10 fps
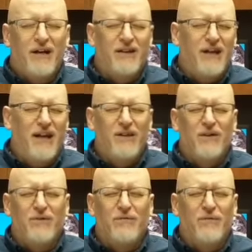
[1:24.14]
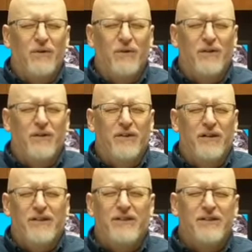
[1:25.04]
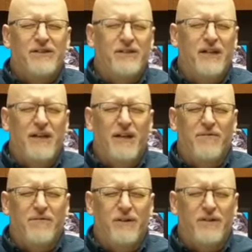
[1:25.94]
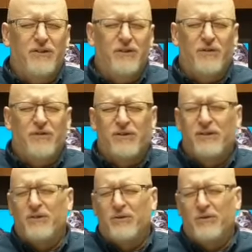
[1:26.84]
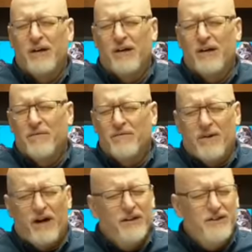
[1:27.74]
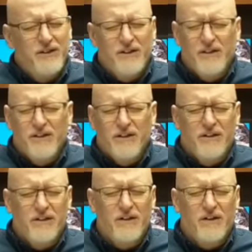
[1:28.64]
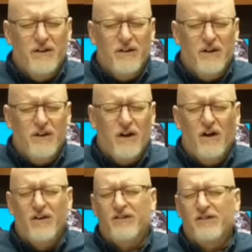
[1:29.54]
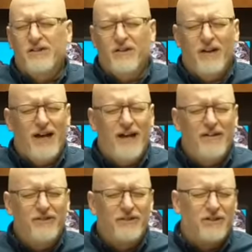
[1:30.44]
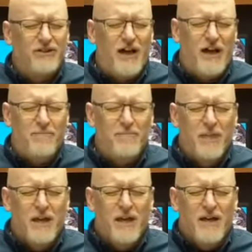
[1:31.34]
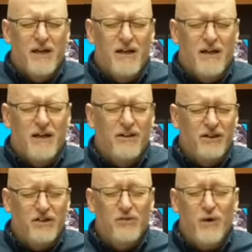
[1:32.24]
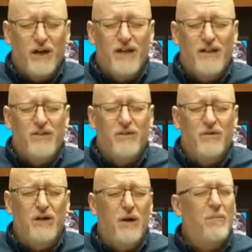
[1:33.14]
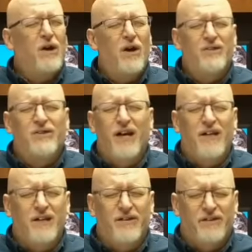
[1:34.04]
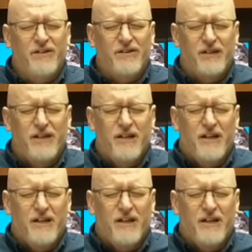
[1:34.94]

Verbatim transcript: I thank you for these that have uh, chosen to volunteer their hearts, their lives, their time uh, in this way to come alongside others